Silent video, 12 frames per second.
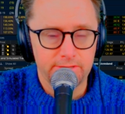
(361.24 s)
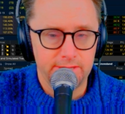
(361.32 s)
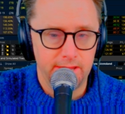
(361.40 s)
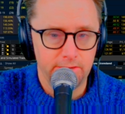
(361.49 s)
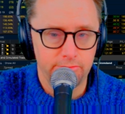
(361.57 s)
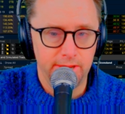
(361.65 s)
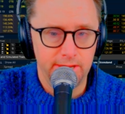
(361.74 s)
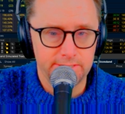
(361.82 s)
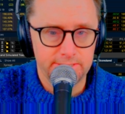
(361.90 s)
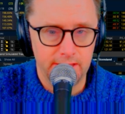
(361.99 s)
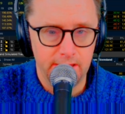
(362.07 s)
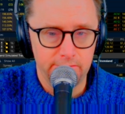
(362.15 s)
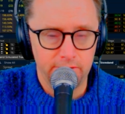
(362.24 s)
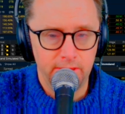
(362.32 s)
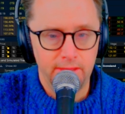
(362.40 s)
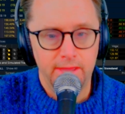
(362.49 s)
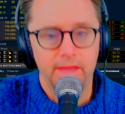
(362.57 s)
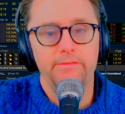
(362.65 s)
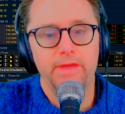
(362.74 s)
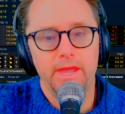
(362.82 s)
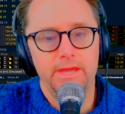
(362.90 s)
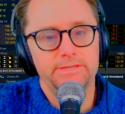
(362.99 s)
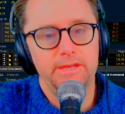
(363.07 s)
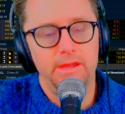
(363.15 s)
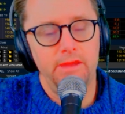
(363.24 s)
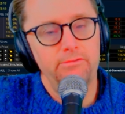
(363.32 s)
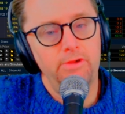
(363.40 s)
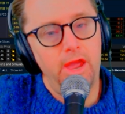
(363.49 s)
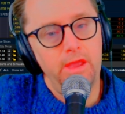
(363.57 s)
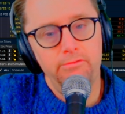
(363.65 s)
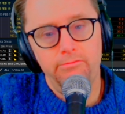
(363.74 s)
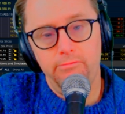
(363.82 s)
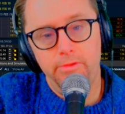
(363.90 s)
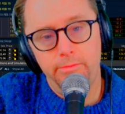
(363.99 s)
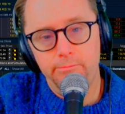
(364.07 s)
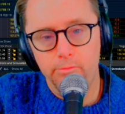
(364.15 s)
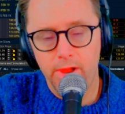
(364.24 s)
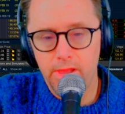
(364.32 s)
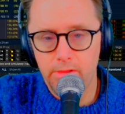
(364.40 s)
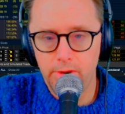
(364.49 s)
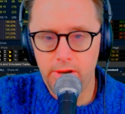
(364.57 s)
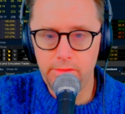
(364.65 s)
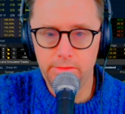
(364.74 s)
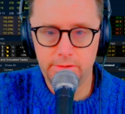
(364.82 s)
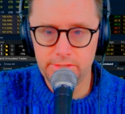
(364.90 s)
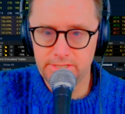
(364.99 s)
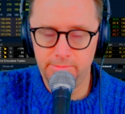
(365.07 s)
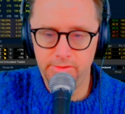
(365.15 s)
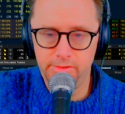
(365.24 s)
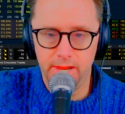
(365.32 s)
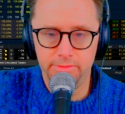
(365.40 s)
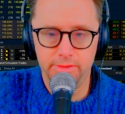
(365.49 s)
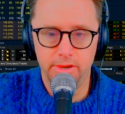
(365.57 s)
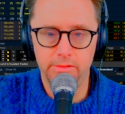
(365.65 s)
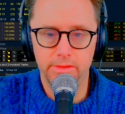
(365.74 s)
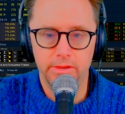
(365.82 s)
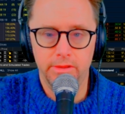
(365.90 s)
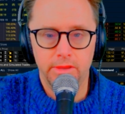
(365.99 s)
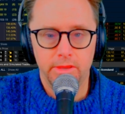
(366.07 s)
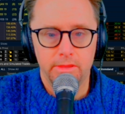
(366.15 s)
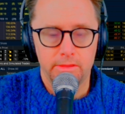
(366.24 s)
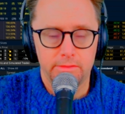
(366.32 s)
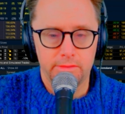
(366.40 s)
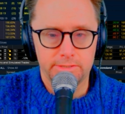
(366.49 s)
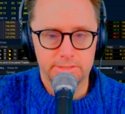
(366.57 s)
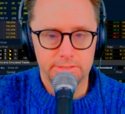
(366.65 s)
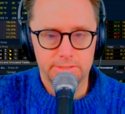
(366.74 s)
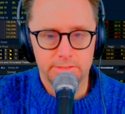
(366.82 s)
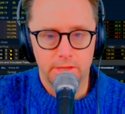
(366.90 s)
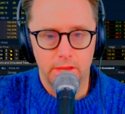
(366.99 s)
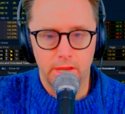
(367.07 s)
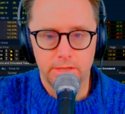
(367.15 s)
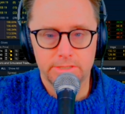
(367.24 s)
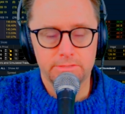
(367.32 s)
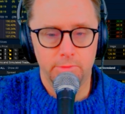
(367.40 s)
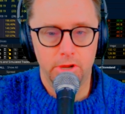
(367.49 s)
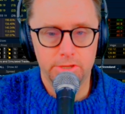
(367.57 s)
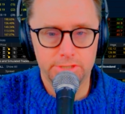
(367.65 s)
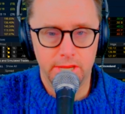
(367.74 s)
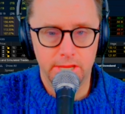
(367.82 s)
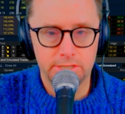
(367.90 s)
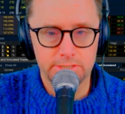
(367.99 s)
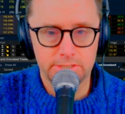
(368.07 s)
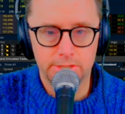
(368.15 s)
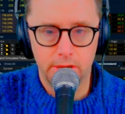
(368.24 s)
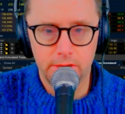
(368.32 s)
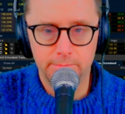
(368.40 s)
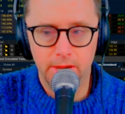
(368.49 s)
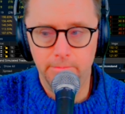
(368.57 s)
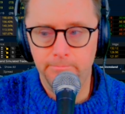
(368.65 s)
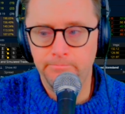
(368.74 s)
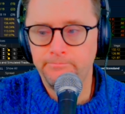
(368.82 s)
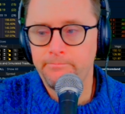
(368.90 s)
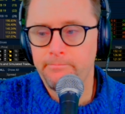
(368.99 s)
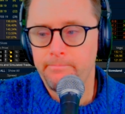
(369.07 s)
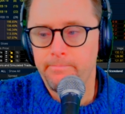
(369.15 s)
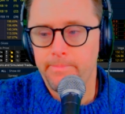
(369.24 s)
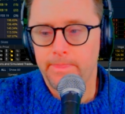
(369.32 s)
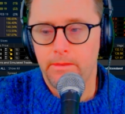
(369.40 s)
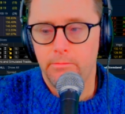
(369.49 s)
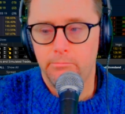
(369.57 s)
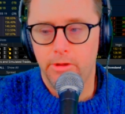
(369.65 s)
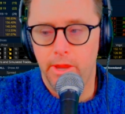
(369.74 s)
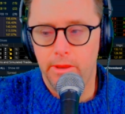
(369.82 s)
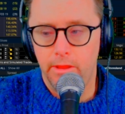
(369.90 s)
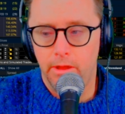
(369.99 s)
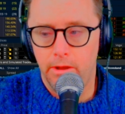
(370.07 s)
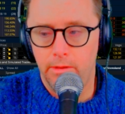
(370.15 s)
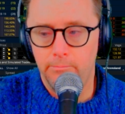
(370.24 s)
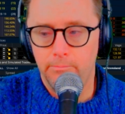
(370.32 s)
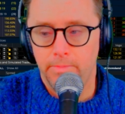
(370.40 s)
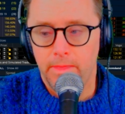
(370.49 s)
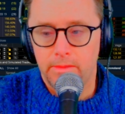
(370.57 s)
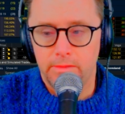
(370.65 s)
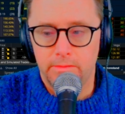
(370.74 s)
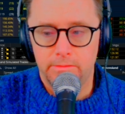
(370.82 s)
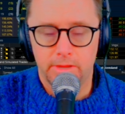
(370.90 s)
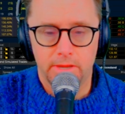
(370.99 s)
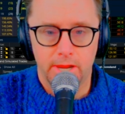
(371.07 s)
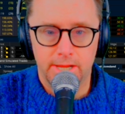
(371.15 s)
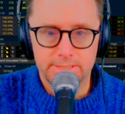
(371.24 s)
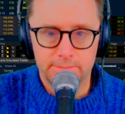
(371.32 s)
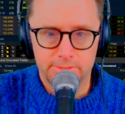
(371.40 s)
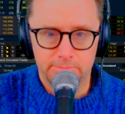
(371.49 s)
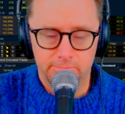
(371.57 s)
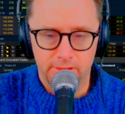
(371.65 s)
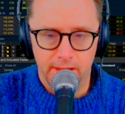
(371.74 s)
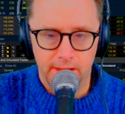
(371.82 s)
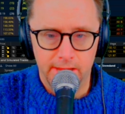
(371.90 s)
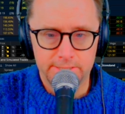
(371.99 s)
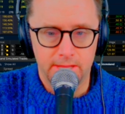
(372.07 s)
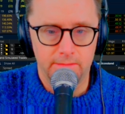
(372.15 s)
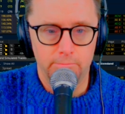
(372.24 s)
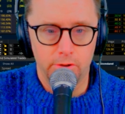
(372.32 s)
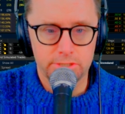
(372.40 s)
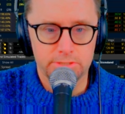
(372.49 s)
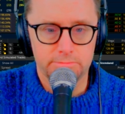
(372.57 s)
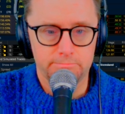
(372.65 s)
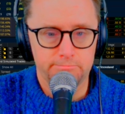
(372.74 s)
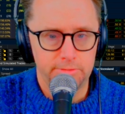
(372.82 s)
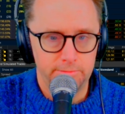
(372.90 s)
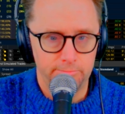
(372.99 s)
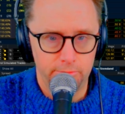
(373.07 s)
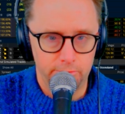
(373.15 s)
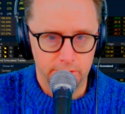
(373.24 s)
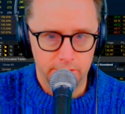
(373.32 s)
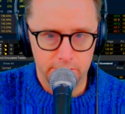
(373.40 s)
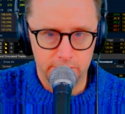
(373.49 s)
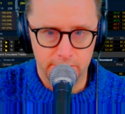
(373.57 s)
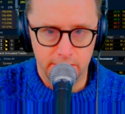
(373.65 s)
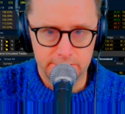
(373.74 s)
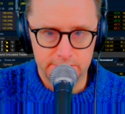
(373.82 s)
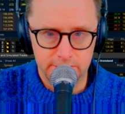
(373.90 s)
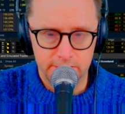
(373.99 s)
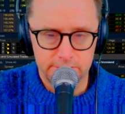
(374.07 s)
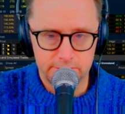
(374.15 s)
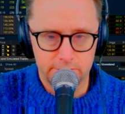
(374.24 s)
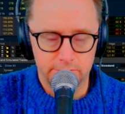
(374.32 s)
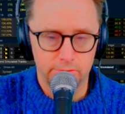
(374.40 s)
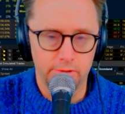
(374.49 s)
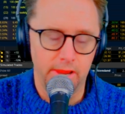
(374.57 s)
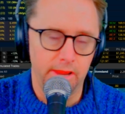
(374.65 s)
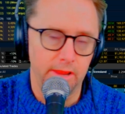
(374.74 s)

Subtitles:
10 grand saved. And like I said, I am well aware that there are some of you out there that this is small change to talk about. But the concept applies, and most people in the United States or